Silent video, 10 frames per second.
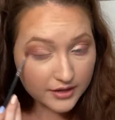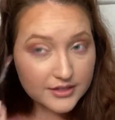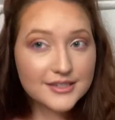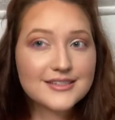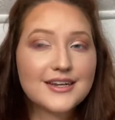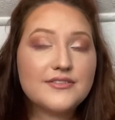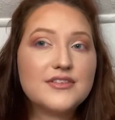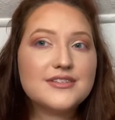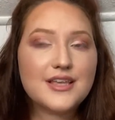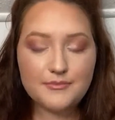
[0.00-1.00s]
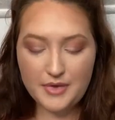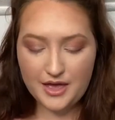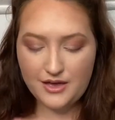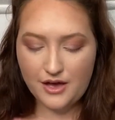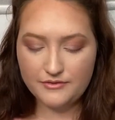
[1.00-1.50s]
have the same
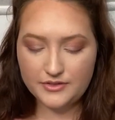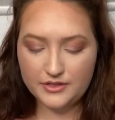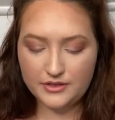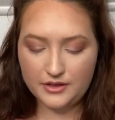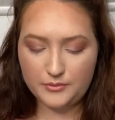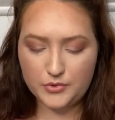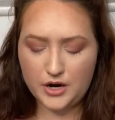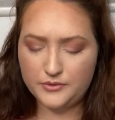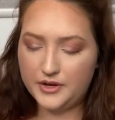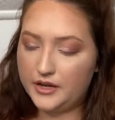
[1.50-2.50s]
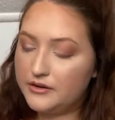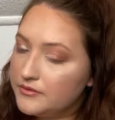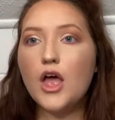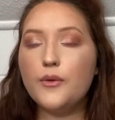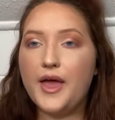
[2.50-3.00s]
payoff that the like brown did.
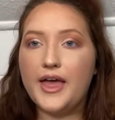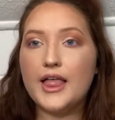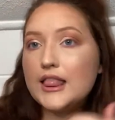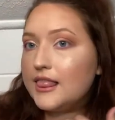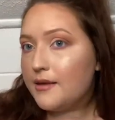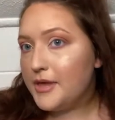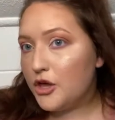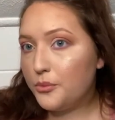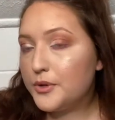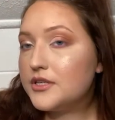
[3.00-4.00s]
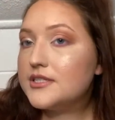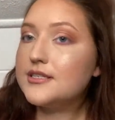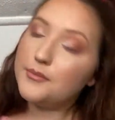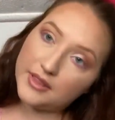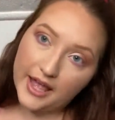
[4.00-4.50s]
Okay, let me go put
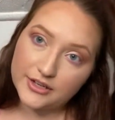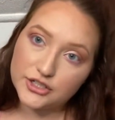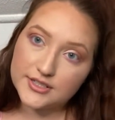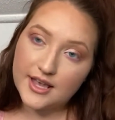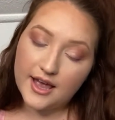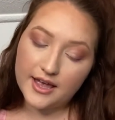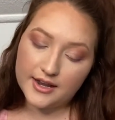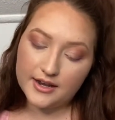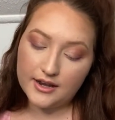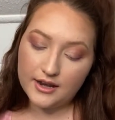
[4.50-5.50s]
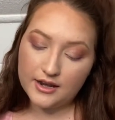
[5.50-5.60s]
some lashes on